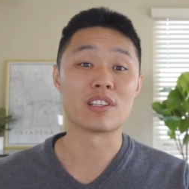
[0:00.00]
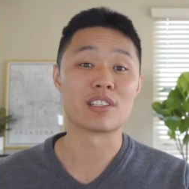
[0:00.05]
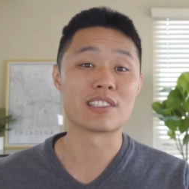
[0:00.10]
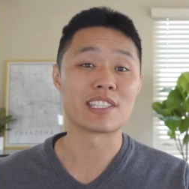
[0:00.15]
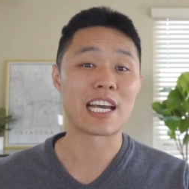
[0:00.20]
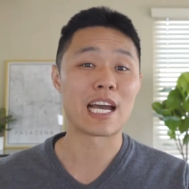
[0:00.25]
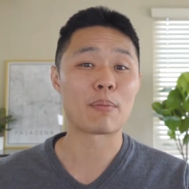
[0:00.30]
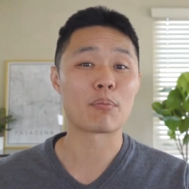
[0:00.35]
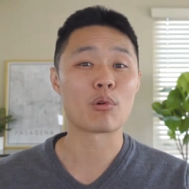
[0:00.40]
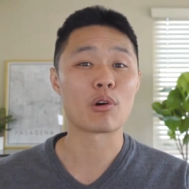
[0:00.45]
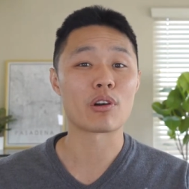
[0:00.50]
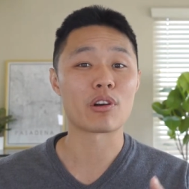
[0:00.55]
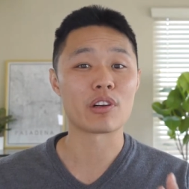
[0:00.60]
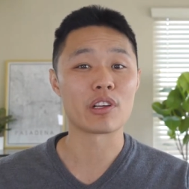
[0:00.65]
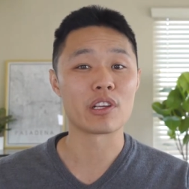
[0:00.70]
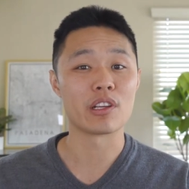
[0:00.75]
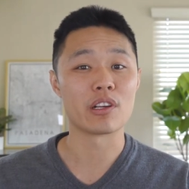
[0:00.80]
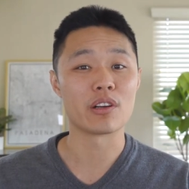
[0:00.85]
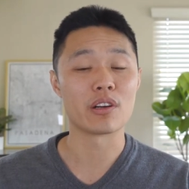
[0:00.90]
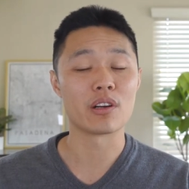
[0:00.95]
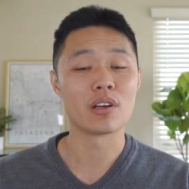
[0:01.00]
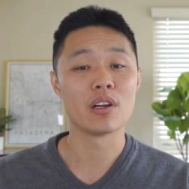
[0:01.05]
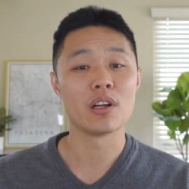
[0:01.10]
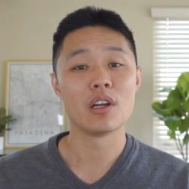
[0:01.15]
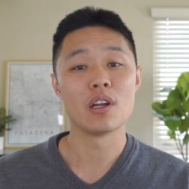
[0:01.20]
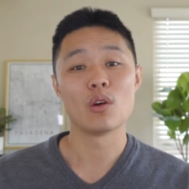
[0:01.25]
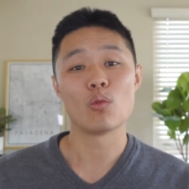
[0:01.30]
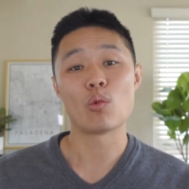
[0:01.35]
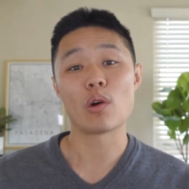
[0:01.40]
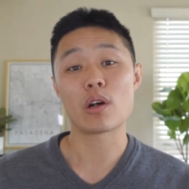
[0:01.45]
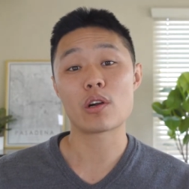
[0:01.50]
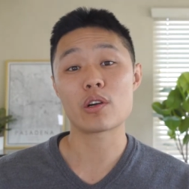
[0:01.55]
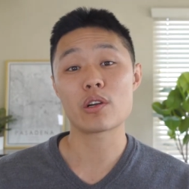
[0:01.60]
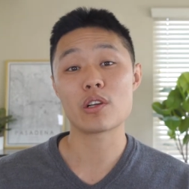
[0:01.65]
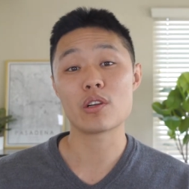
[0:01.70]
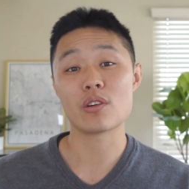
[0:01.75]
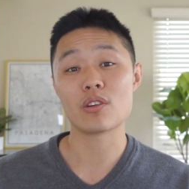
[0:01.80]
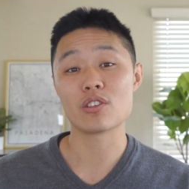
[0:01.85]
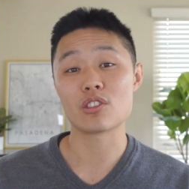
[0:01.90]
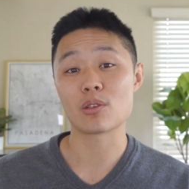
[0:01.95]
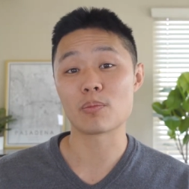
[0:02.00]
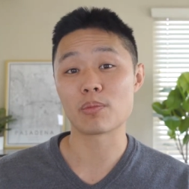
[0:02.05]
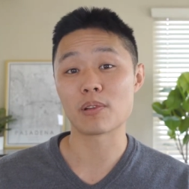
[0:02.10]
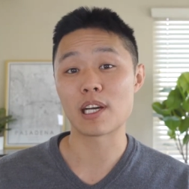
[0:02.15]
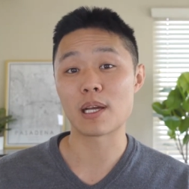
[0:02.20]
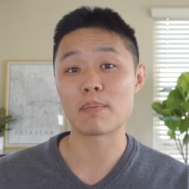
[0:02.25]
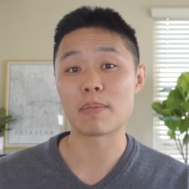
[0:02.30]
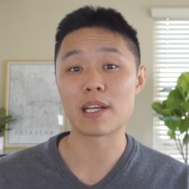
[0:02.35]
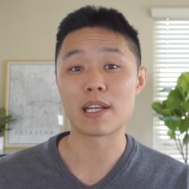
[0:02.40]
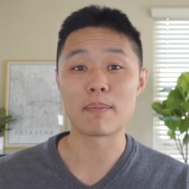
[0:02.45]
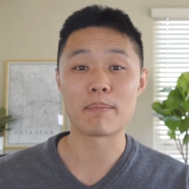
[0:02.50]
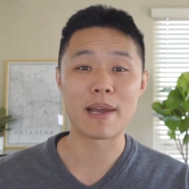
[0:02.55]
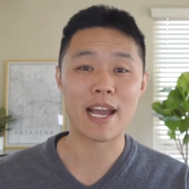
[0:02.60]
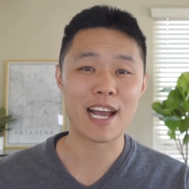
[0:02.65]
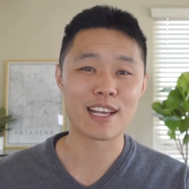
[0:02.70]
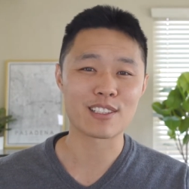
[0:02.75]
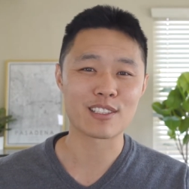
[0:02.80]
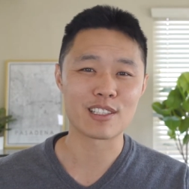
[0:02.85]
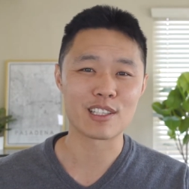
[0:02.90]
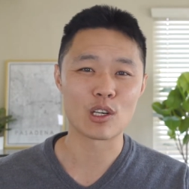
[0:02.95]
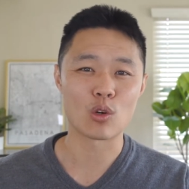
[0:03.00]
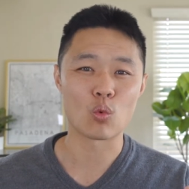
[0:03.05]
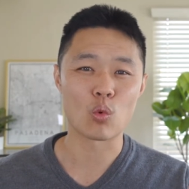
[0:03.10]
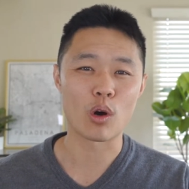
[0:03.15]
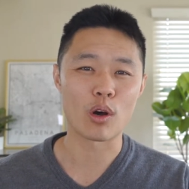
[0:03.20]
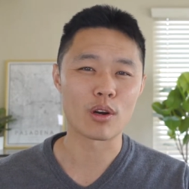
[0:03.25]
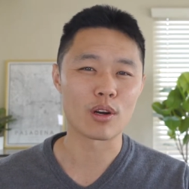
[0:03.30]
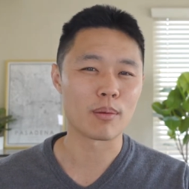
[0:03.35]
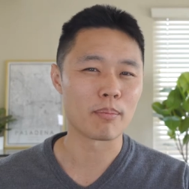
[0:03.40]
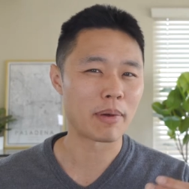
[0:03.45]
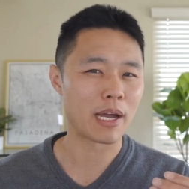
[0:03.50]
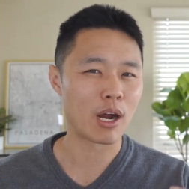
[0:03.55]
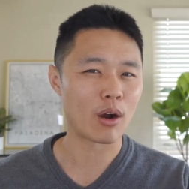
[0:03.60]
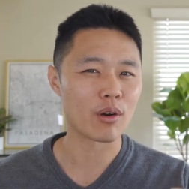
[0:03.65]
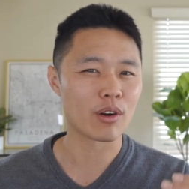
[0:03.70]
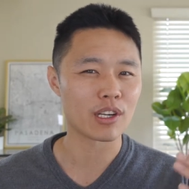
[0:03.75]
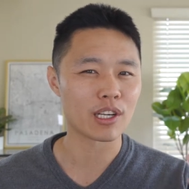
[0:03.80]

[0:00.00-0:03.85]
the tap water here. Water here is supplied by the Pasadena Water and Power